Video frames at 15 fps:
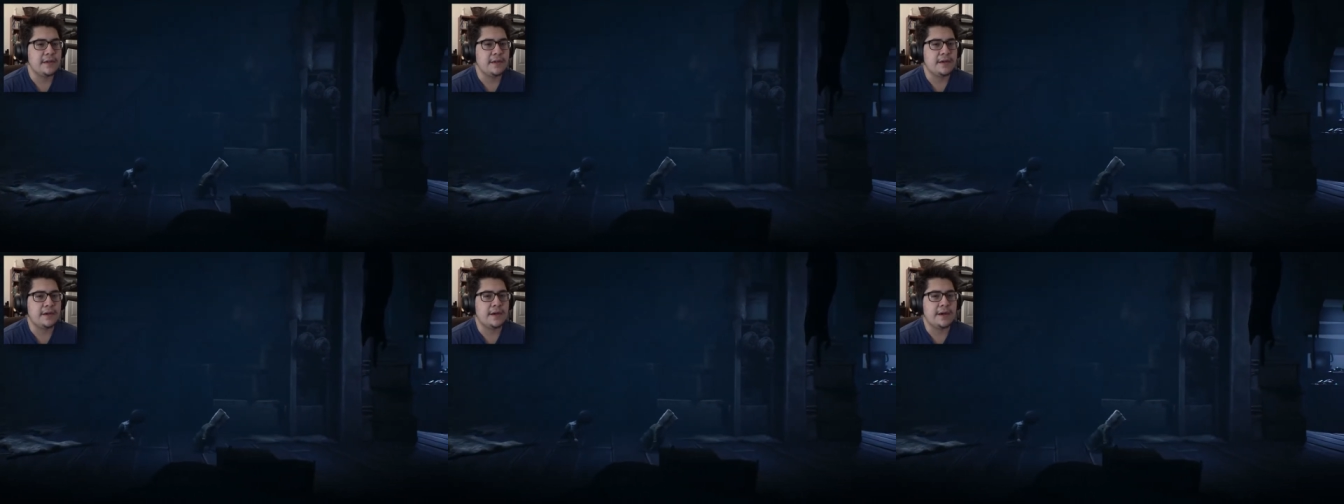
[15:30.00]

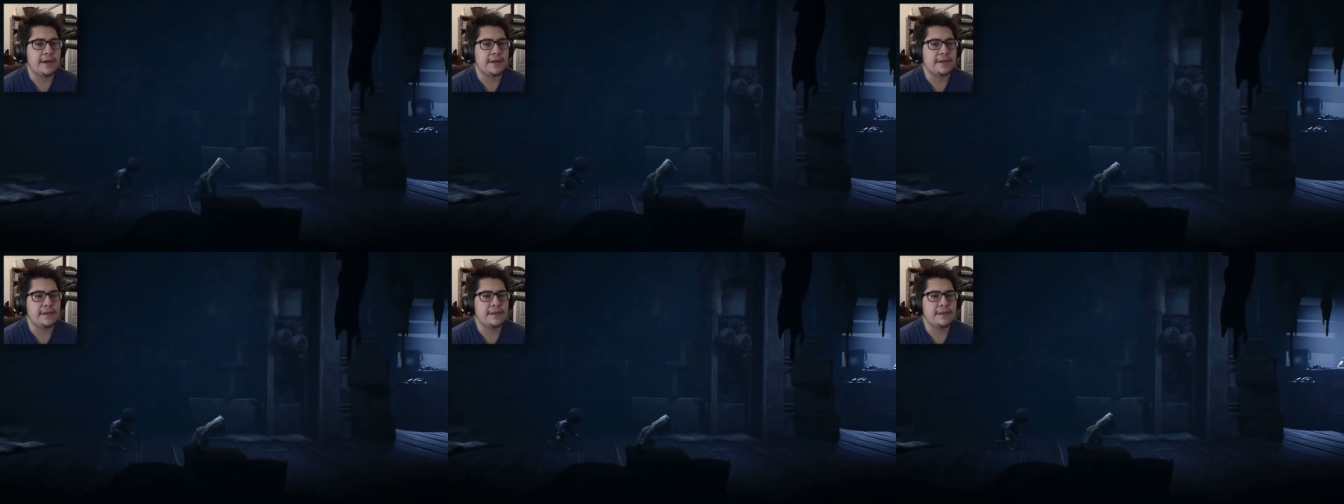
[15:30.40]

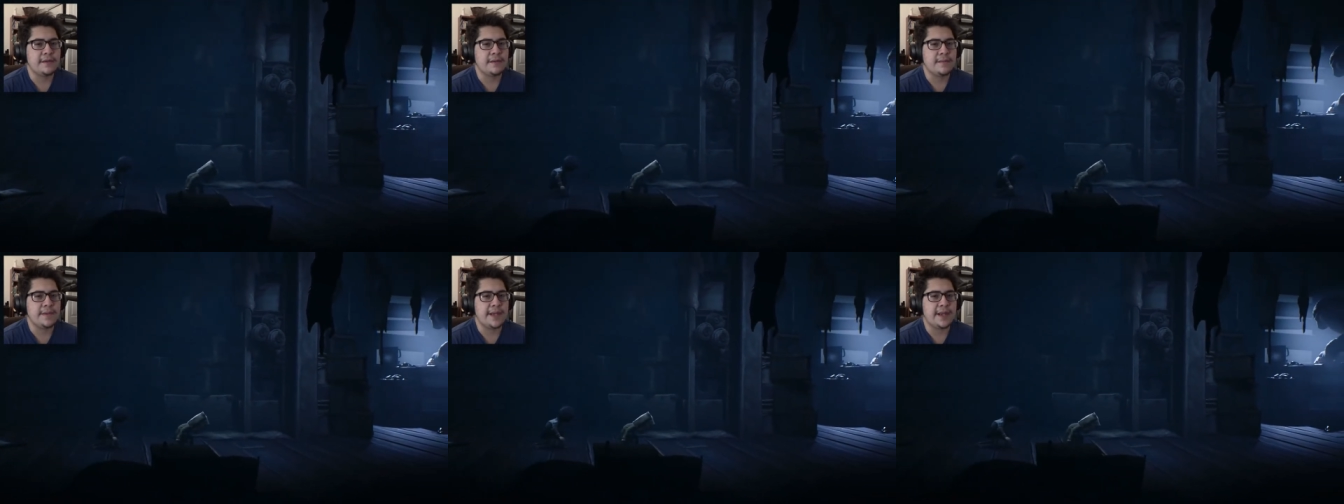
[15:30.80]
Alright.
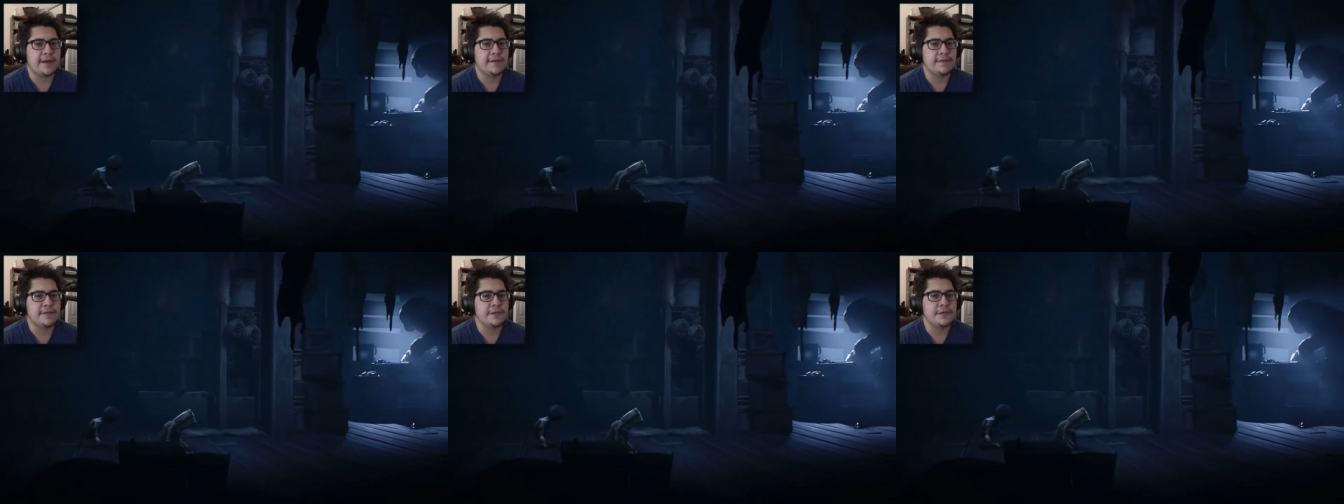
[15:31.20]
Be
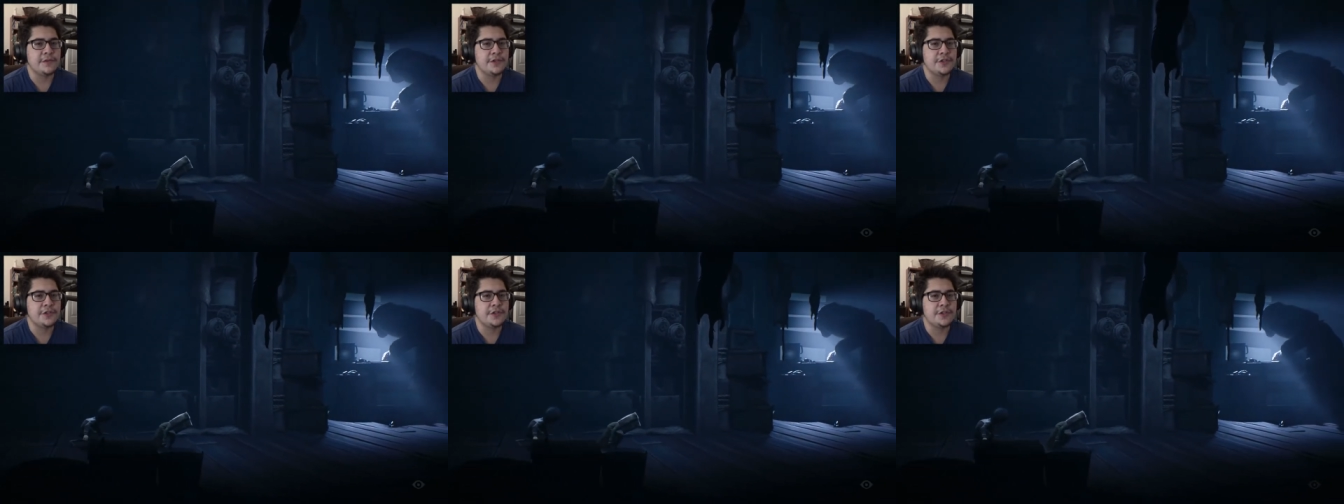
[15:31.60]
careful.
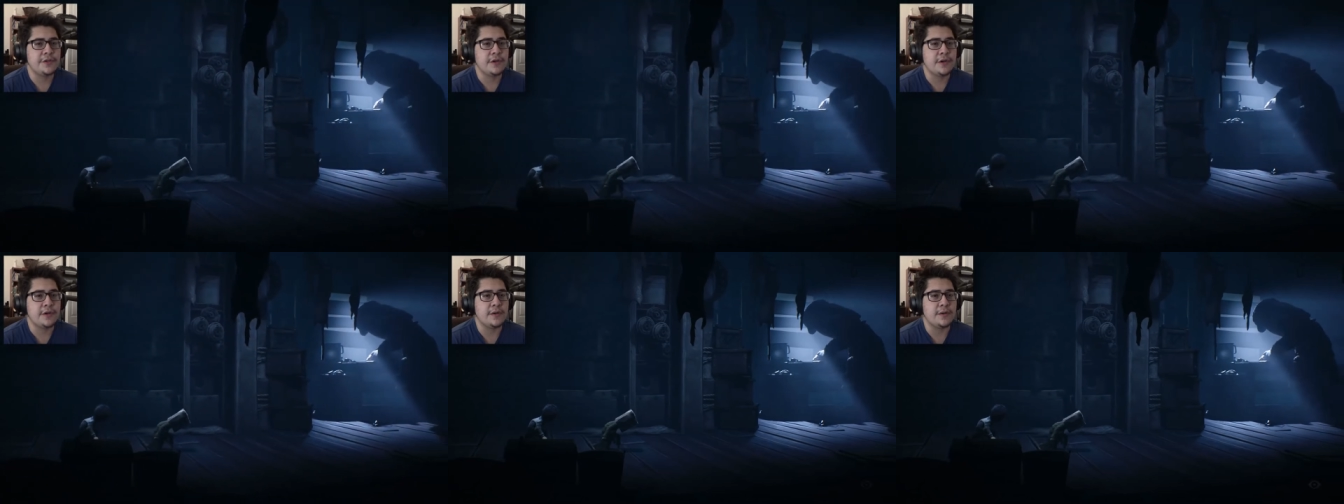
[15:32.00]
Shh.
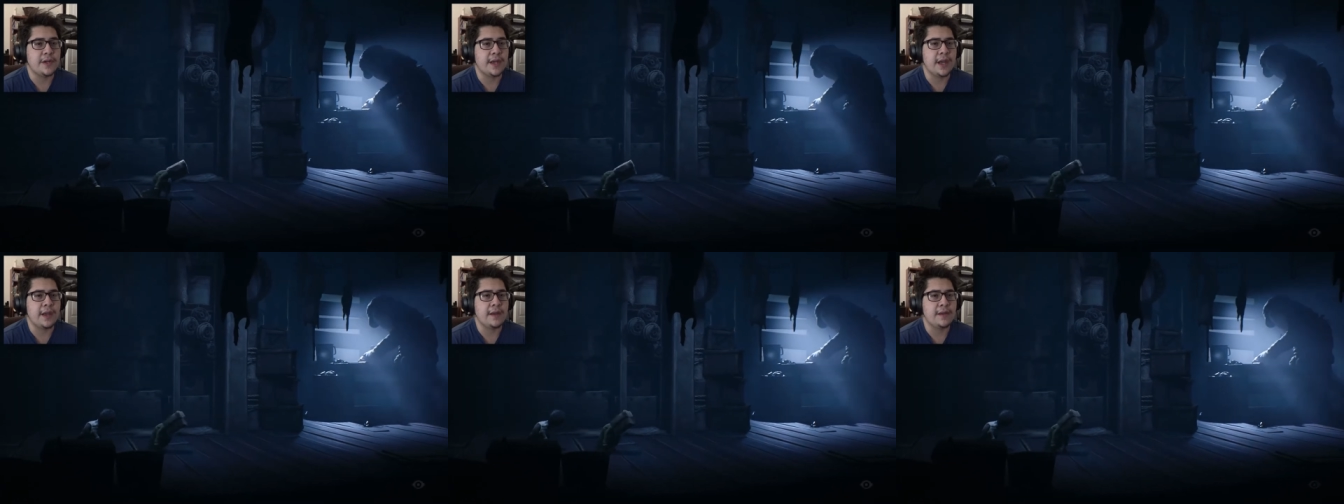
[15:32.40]

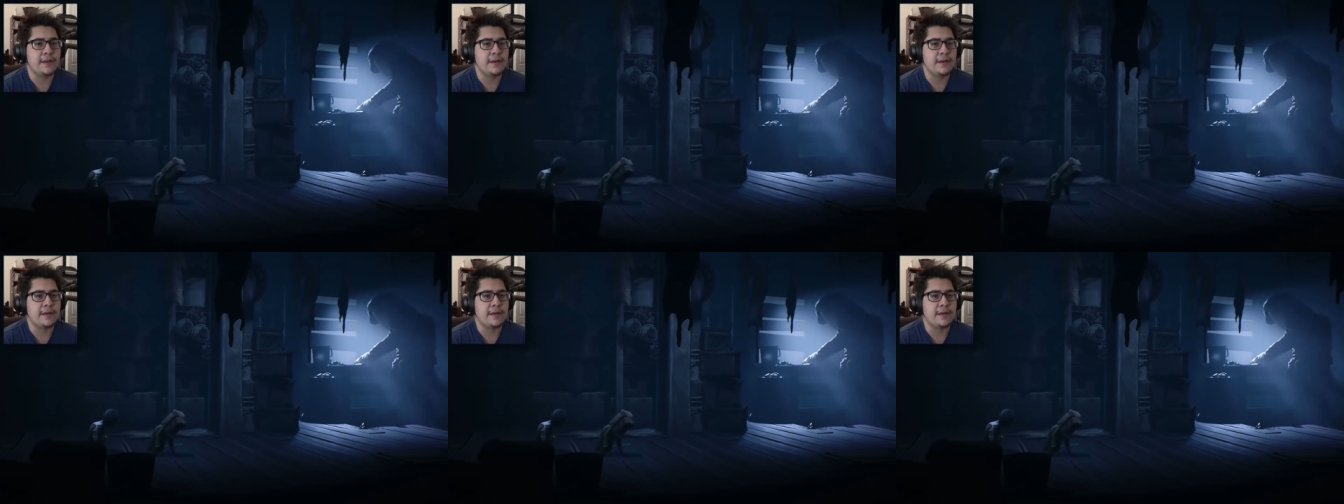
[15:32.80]
Okay.